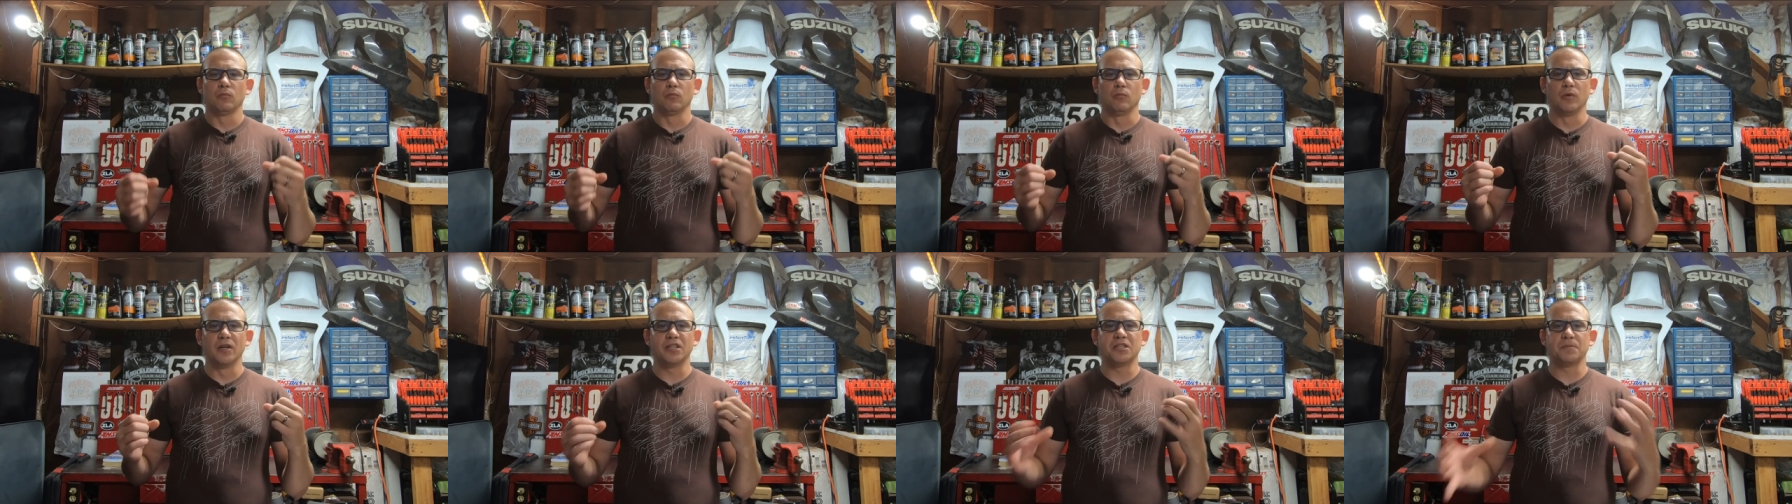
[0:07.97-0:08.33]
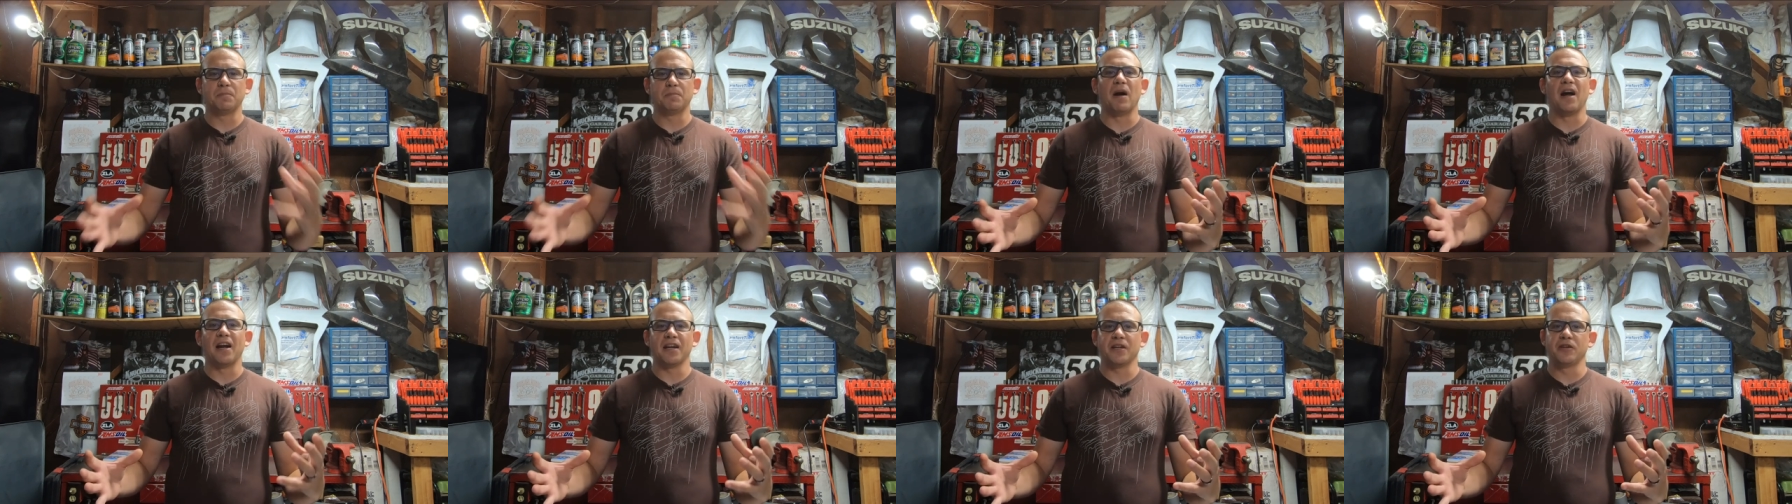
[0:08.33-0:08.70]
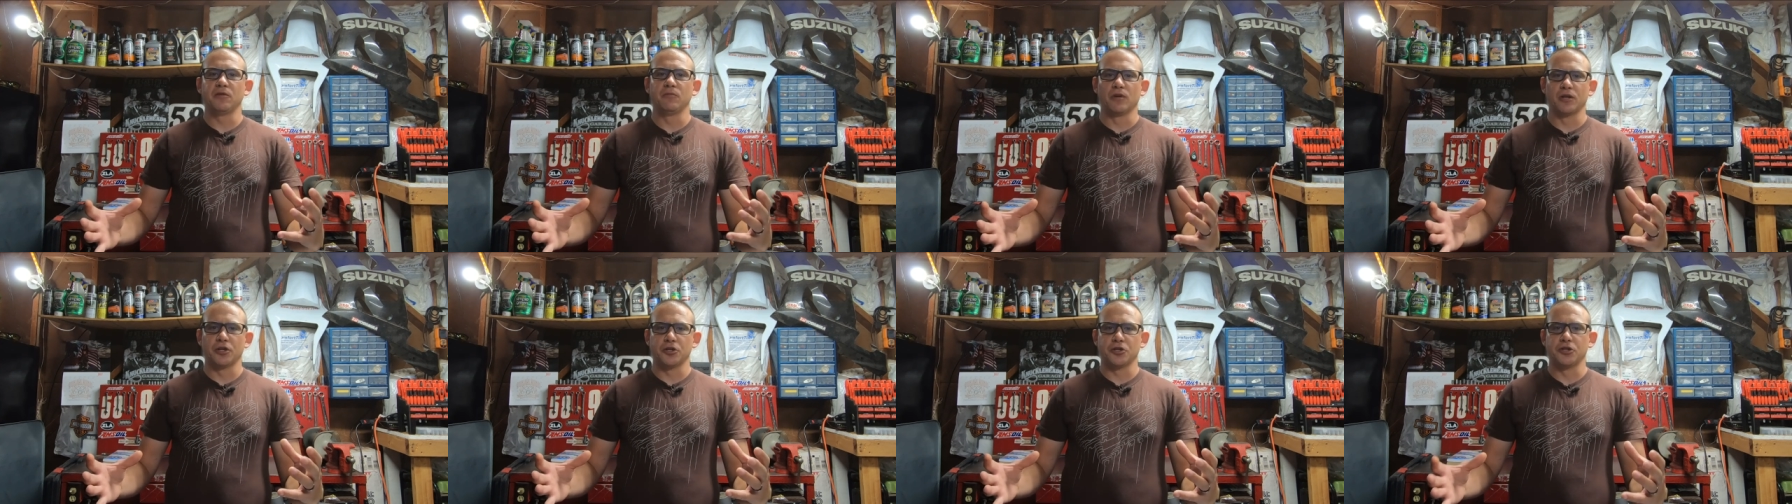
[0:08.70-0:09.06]
Which bike
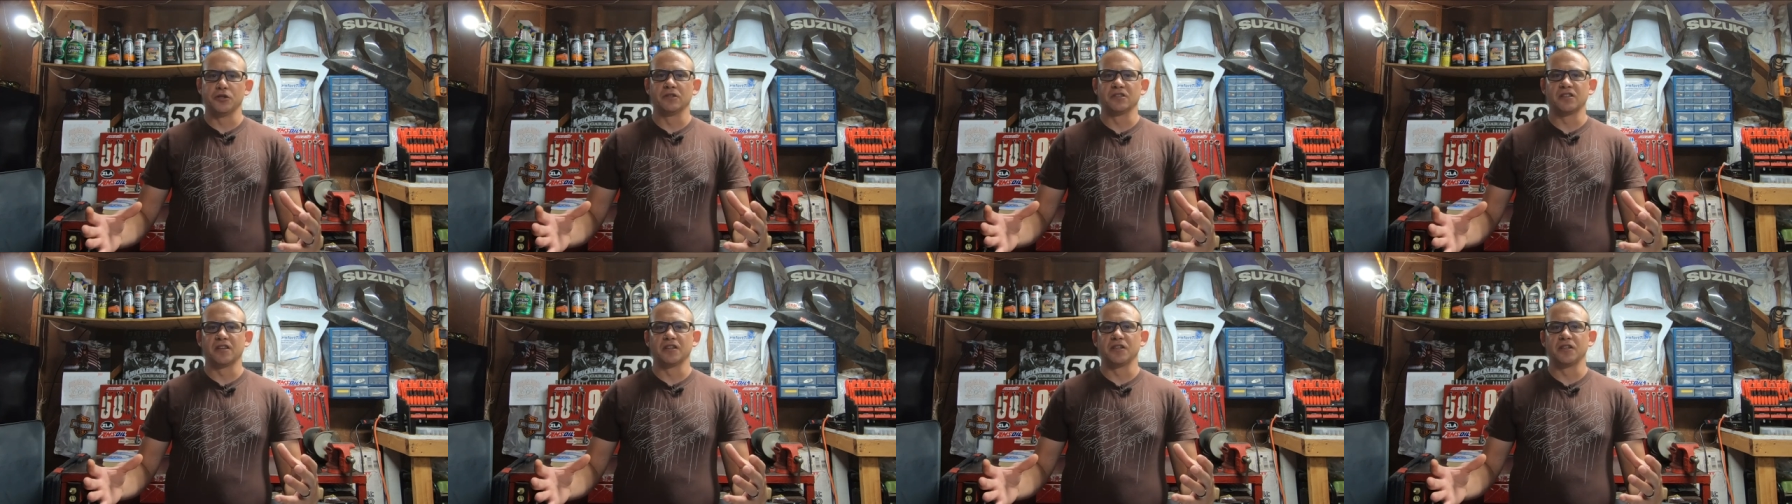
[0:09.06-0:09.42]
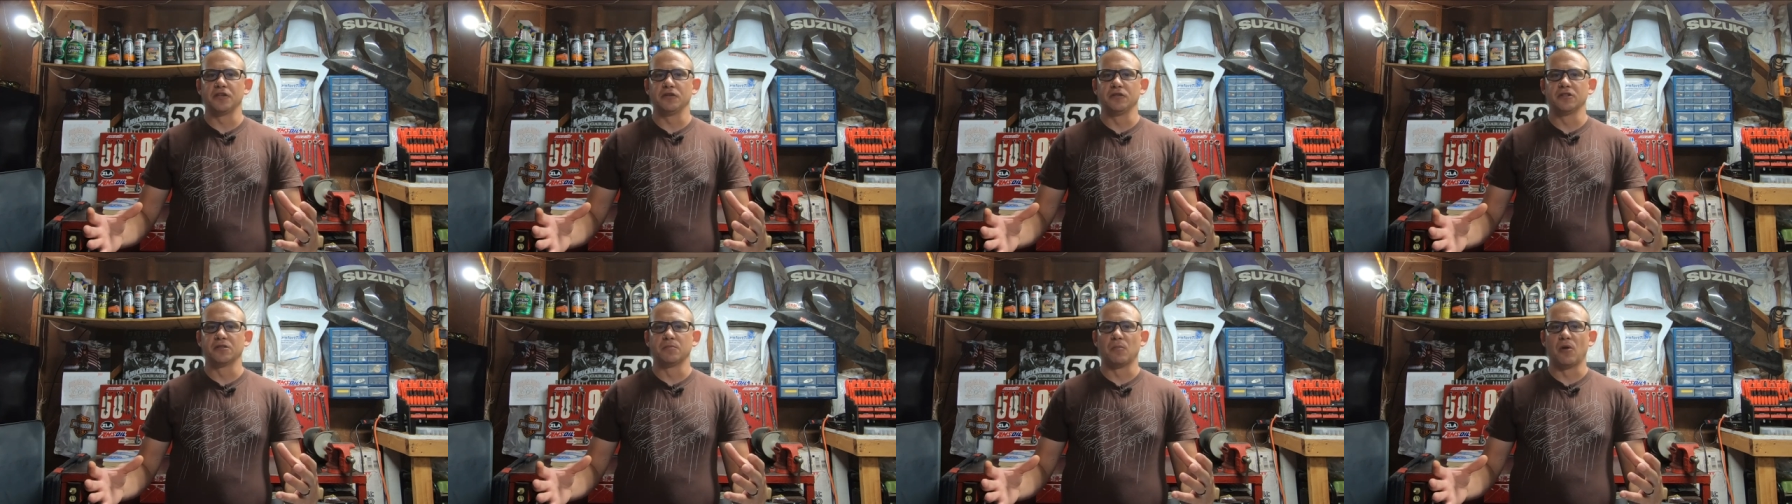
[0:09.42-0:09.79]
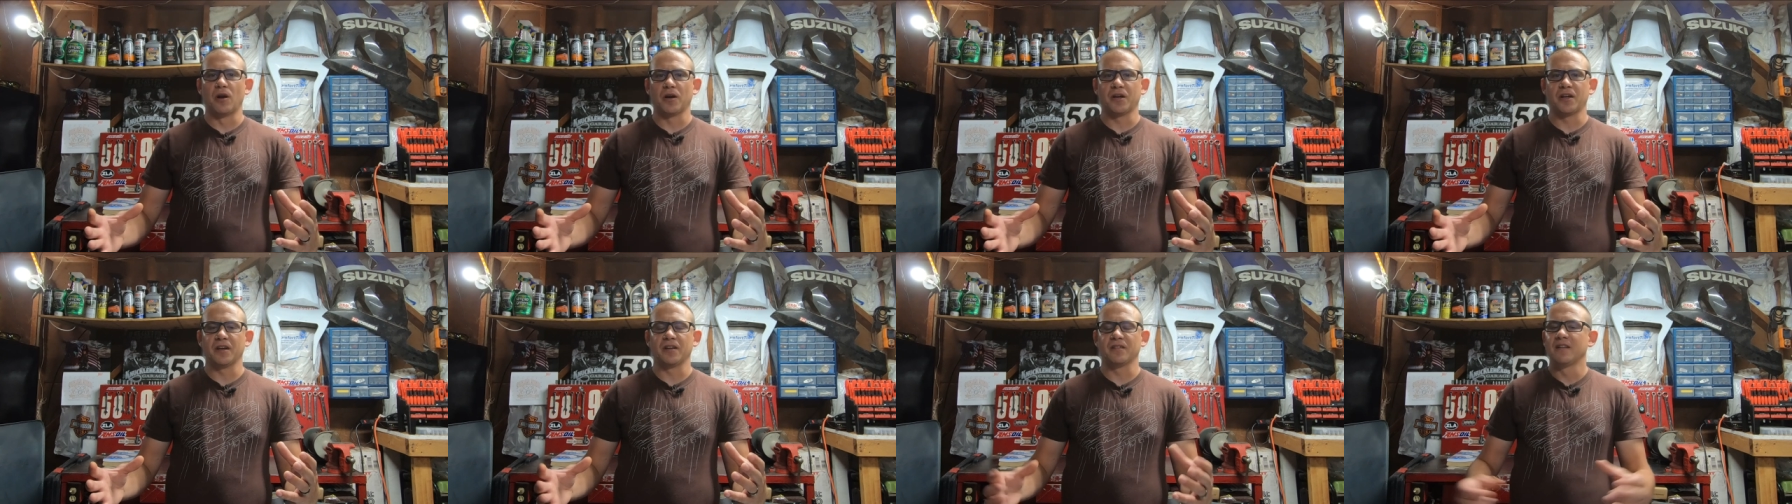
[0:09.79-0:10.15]
you want to choose on the used
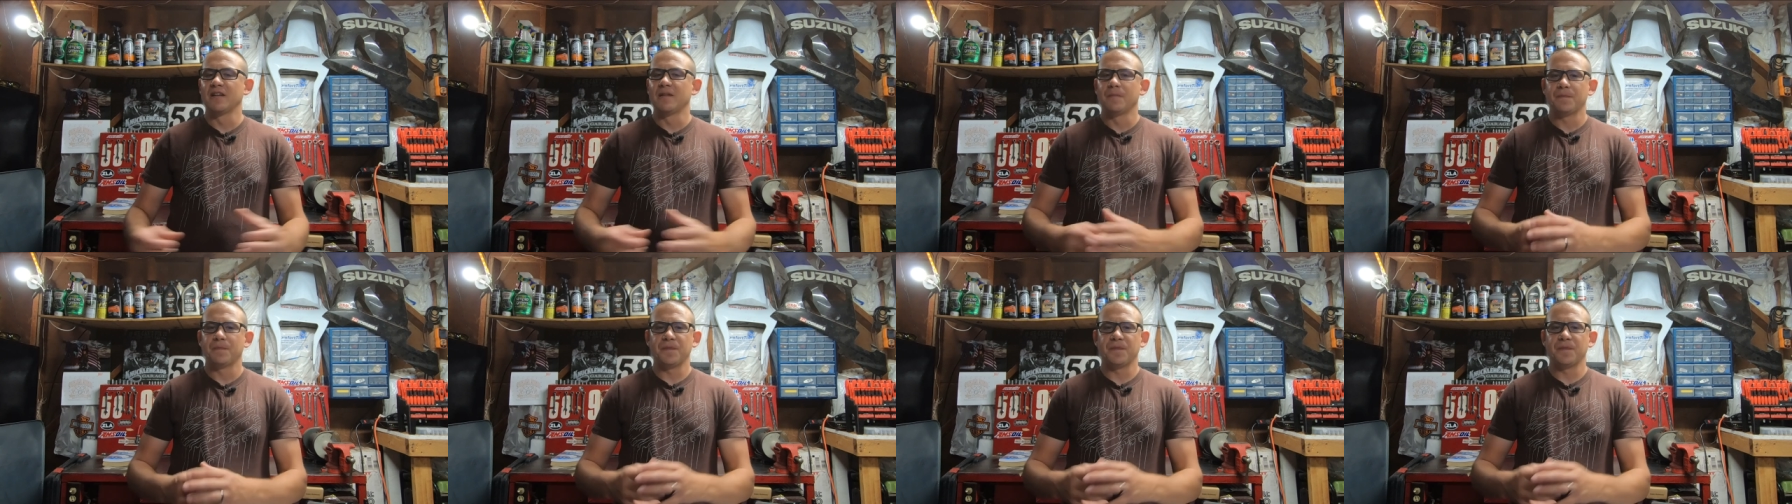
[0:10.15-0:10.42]
market,